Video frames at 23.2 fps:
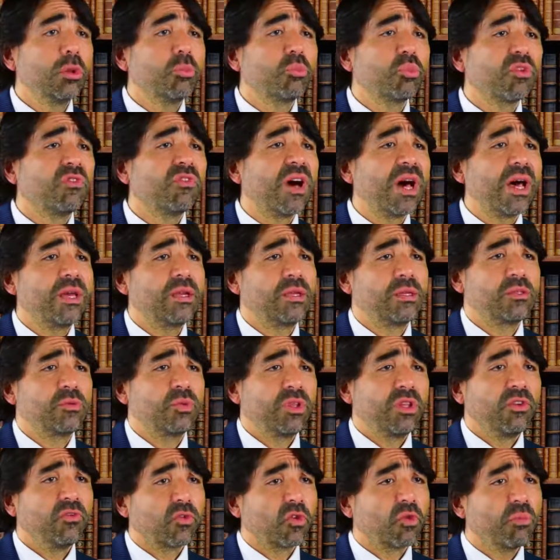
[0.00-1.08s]
will provide us
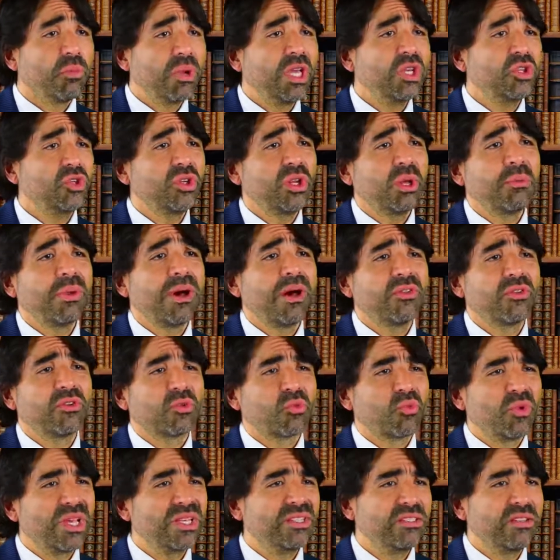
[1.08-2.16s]
with information about the
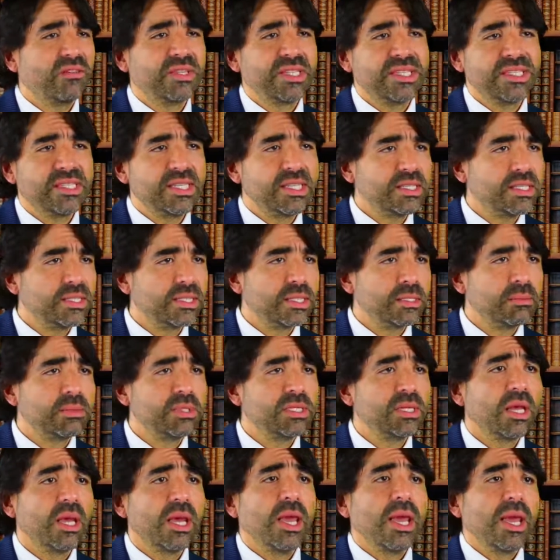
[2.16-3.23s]
rest of the
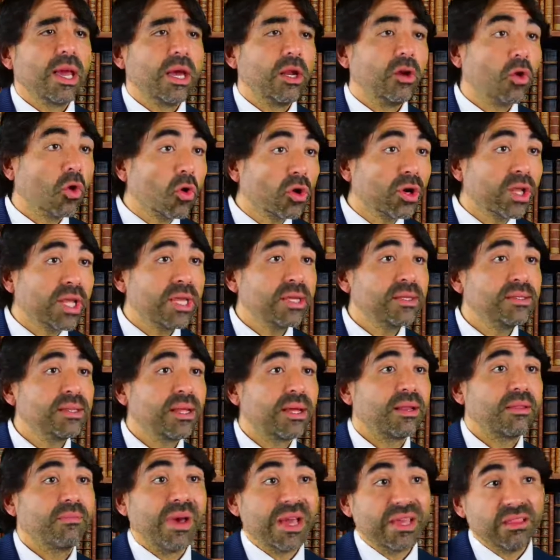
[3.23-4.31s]
systems and organs
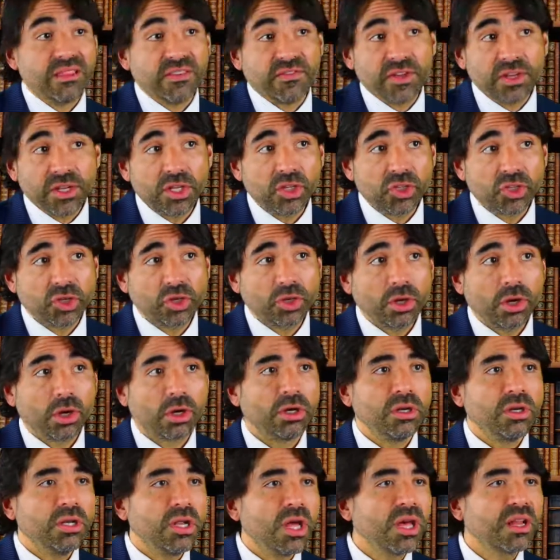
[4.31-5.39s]
that by definition
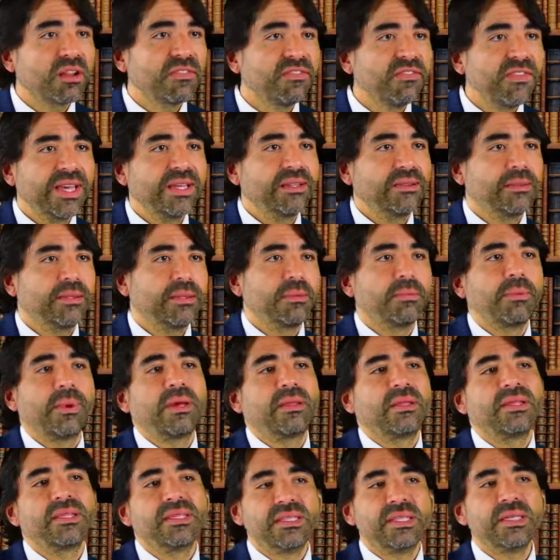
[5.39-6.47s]
are not affected by
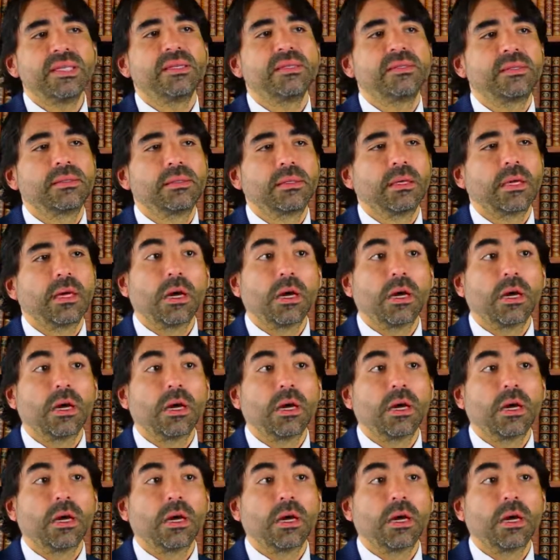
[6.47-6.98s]
the disease.